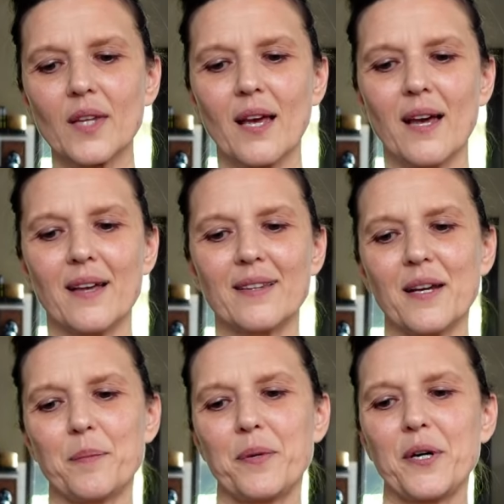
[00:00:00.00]

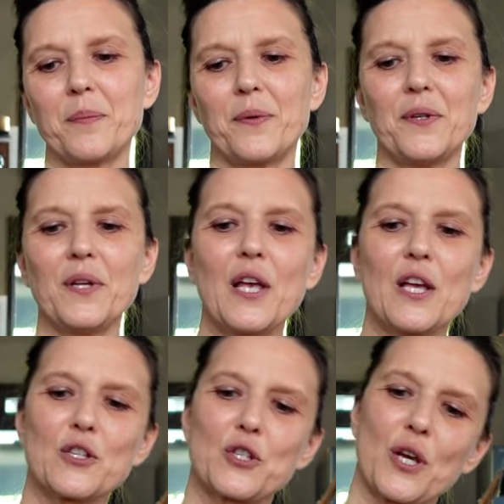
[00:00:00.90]
They're purple.
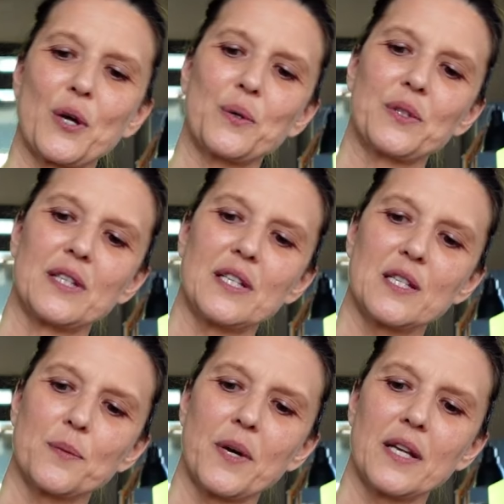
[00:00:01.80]
So
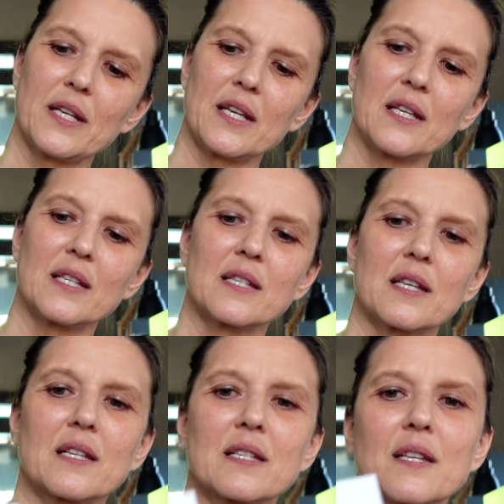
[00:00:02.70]
this one
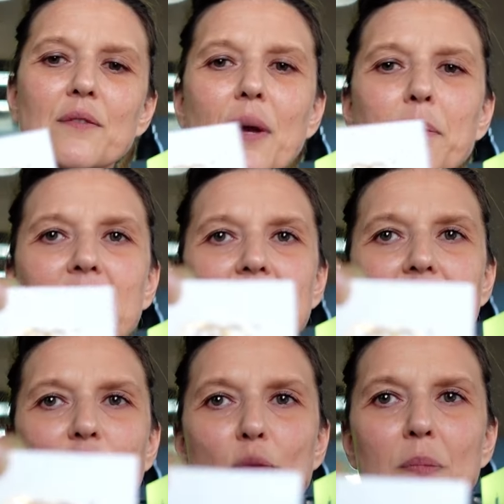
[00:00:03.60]
is a ceramic
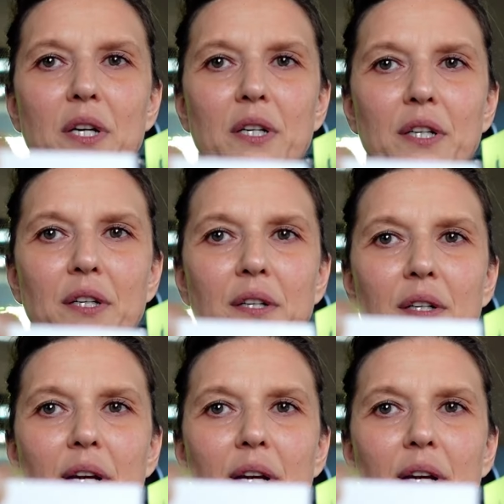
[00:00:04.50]
stitch marker